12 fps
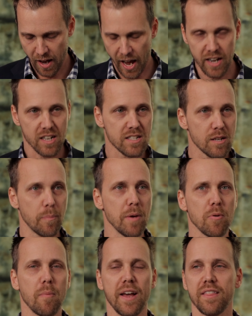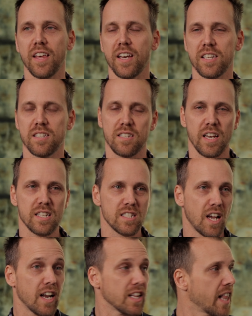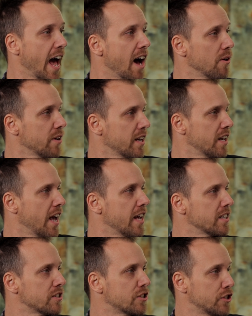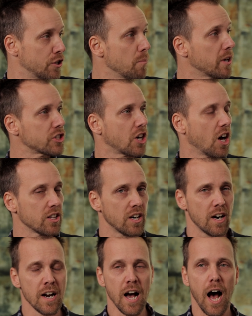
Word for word: and some people might think it's it's kind of loud and, and too much color,